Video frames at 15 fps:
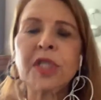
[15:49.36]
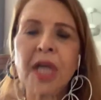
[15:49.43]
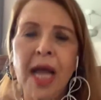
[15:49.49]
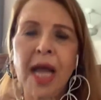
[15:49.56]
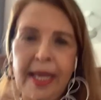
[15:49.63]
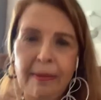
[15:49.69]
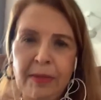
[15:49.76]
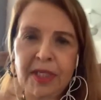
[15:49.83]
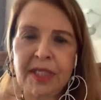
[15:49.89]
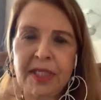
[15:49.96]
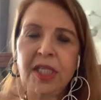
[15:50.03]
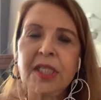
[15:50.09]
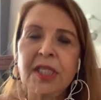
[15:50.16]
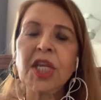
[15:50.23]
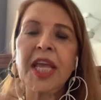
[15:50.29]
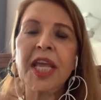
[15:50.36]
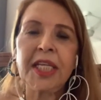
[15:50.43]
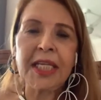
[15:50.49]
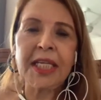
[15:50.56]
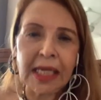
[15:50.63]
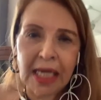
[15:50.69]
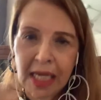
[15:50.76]
times. It's
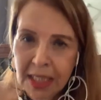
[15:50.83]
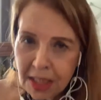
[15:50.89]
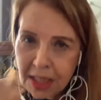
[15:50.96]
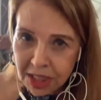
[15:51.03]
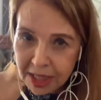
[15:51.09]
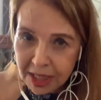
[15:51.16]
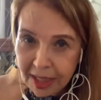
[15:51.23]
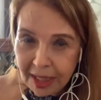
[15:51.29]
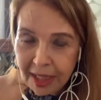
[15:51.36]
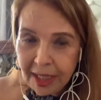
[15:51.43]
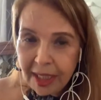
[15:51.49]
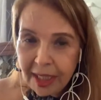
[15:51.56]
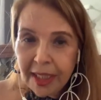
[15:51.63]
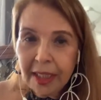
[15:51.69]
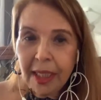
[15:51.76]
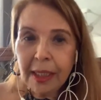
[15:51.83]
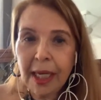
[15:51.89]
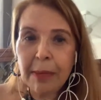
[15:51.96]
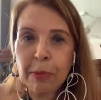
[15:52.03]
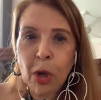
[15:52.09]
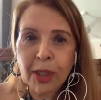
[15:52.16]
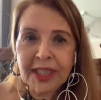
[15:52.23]
England.
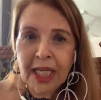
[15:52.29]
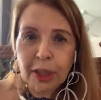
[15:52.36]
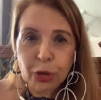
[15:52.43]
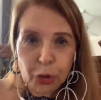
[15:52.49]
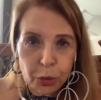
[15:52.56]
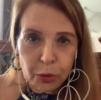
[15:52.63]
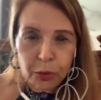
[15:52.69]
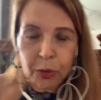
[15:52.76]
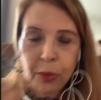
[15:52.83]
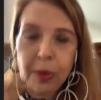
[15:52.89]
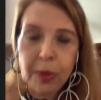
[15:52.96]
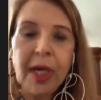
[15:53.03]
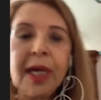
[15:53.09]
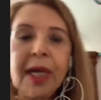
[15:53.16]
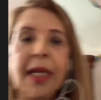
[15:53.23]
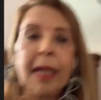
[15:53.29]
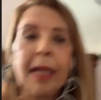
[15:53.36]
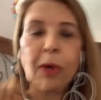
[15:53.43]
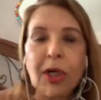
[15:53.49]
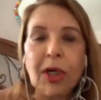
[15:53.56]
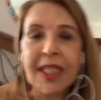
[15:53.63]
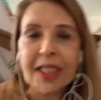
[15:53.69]
La Morte
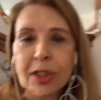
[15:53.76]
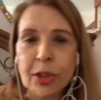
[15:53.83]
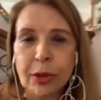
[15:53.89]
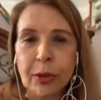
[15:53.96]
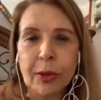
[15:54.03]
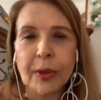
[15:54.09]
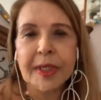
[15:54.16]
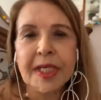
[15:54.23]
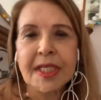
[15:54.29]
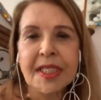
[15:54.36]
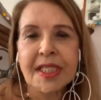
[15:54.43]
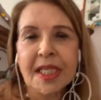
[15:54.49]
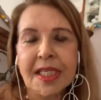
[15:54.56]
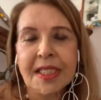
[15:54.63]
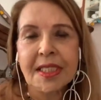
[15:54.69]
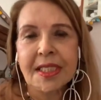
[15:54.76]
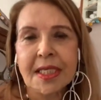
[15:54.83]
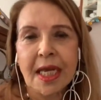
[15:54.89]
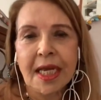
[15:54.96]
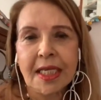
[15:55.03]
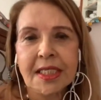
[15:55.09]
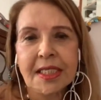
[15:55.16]
d'Arthur
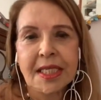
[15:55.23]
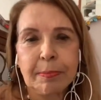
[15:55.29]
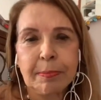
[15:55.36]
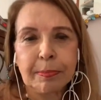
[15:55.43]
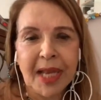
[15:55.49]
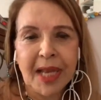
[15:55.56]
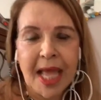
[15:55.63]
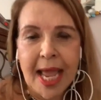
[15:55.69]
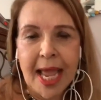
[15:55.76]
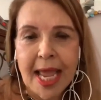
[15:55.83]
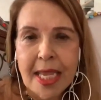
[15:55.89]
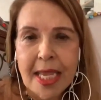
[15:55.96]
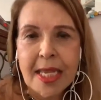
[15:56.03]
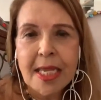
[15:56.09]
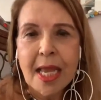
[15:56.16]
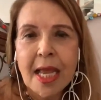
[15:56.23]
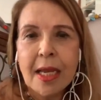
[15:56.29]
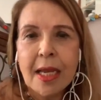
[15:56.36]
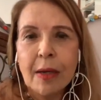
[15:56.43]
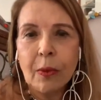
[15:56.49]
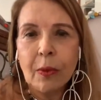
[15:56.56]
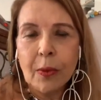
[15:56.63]
is a play
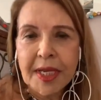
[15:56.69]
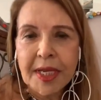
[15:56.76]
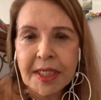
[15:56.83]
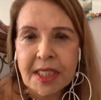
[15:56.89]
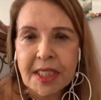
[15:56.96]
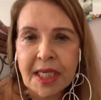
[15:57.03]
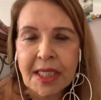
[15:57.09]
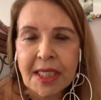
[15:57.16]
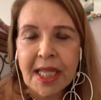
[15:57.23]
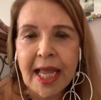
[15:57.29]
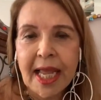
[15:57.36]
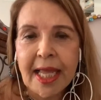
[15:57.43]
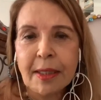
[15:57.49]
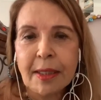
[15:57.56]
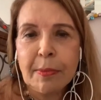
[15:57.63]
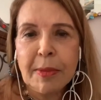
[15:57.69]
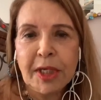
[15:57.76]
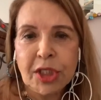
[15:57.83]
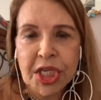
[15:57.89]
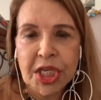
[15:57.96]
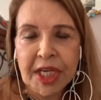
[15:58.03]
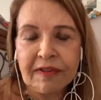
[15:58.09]
written at
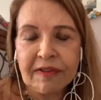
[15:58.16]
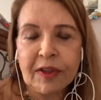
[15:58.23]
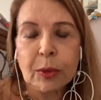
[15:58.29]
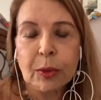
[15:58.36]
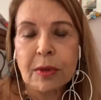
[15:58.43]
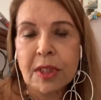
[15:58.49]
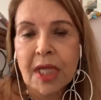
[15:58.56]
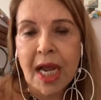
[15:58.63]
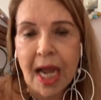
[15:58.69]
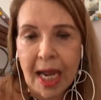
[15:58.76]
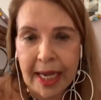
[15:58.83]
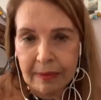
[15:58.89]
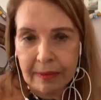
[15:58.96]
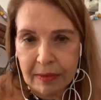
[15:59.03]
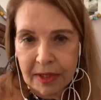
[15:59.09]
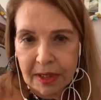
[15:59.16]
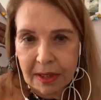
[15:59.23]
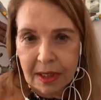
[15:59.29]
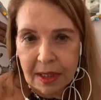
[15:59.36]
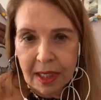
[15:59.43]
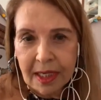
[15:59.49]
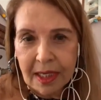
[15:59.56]
medieval times.
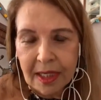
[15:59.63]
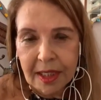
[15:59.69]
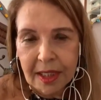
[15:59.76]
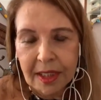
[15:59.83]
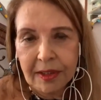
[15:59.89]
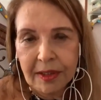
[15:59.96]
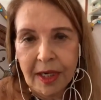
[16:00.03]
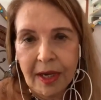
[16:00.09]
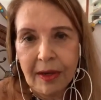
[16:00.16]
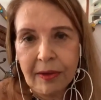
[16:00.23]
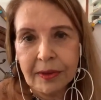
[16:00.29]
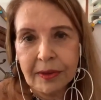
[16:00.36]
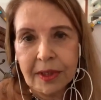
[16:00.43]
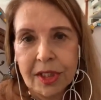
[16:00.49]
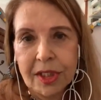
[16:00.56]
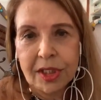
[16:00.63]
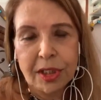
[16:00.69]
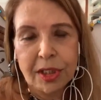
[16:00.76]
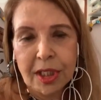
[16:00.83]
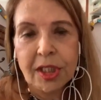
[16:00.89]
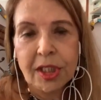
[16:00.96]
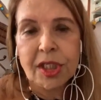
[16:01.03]
You know,
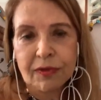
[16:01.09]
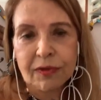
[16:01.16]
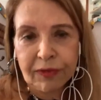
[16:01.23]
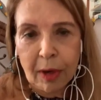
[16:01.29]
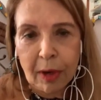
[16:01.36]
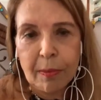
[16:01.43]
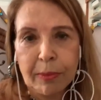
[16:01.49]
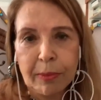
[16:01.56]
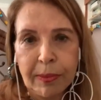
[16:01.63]
it's from